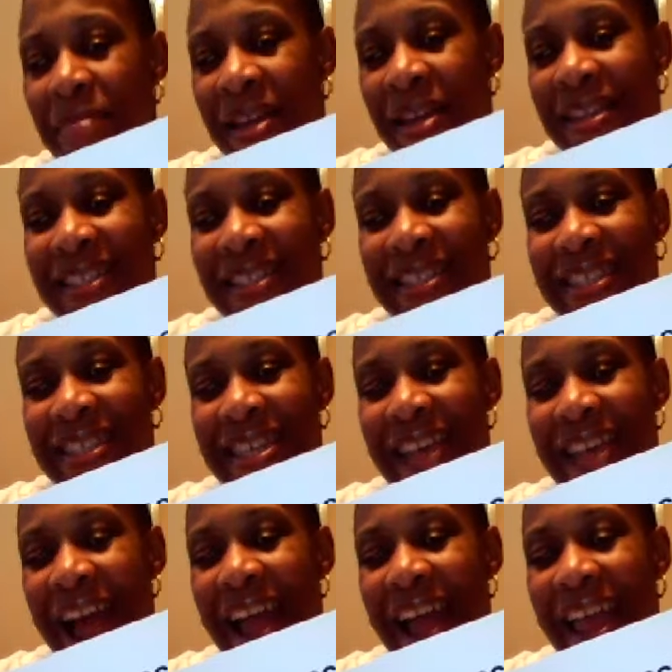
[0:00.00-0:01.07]
and it's T
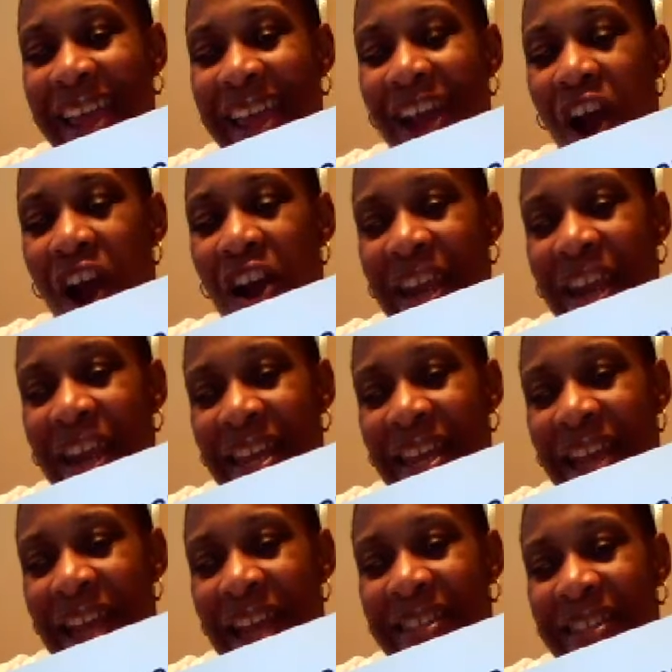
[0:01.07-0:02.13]
I A R E
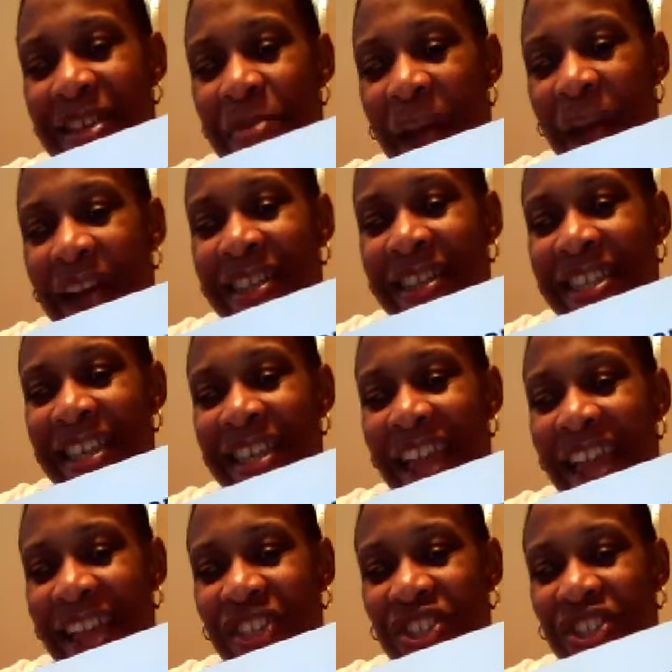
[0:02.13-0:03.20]
S M I T
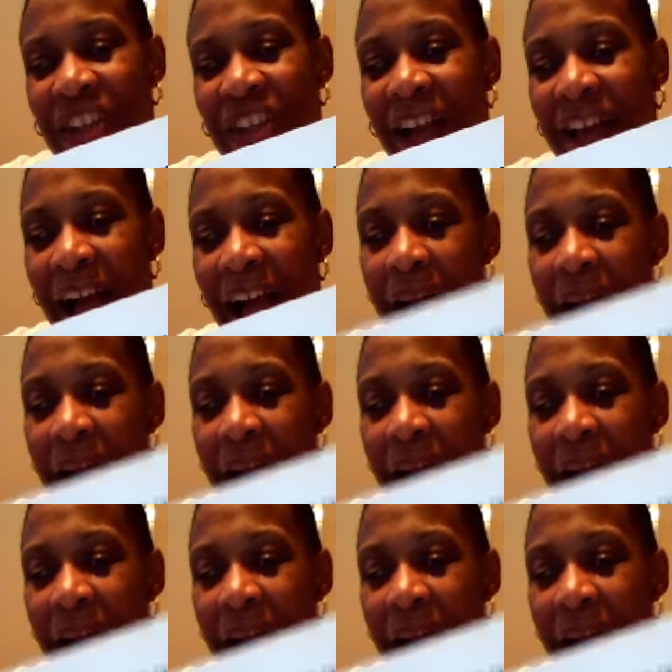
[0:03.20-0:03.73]
H.com.